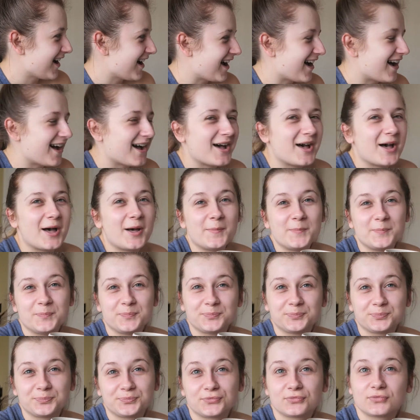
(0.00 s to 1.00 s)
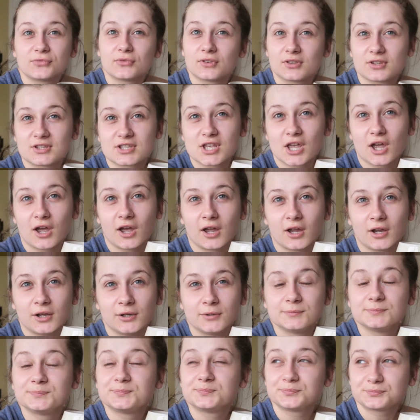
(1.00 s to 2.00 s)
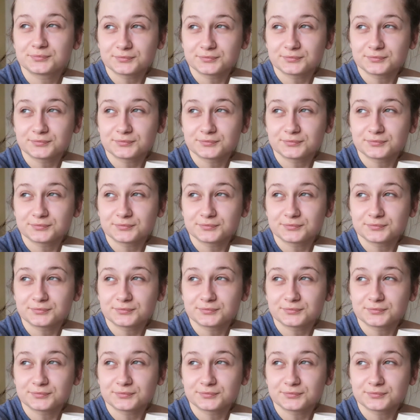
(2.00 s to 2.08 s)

So,